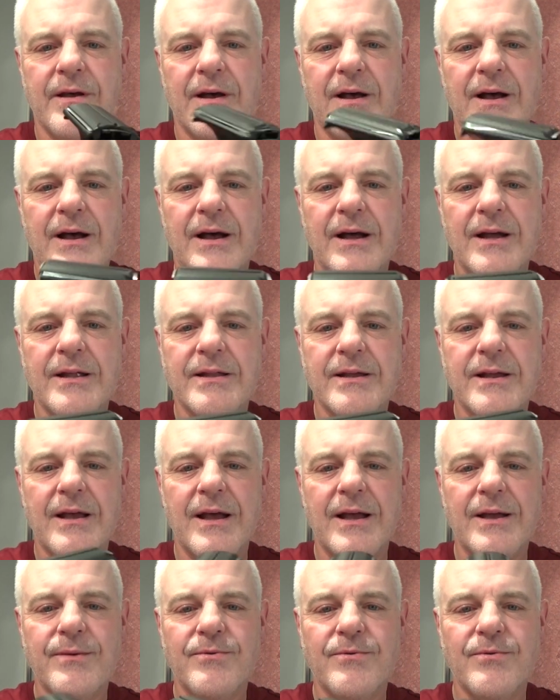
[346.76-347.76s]
And
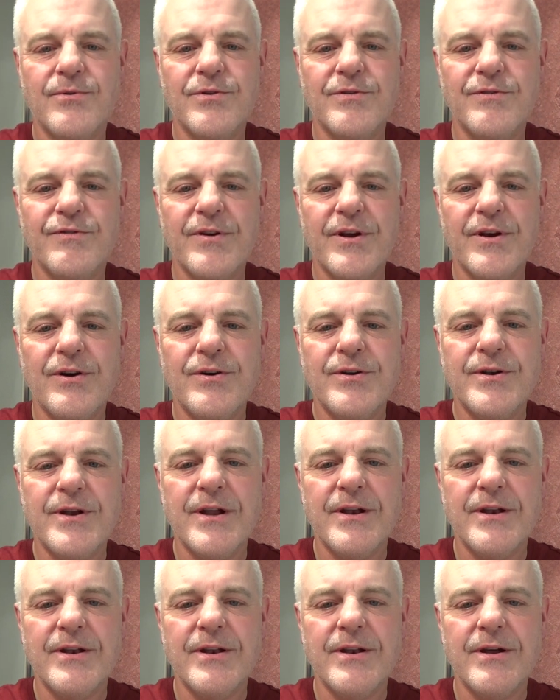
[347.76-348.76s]
I will go for it
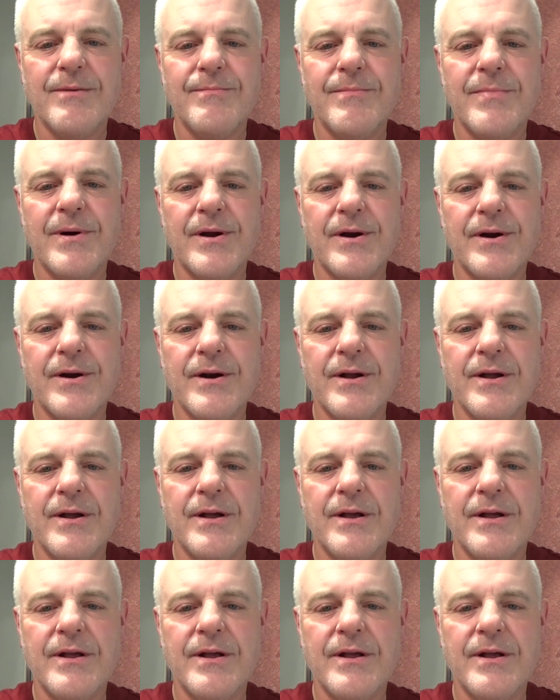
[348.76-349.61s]
on number...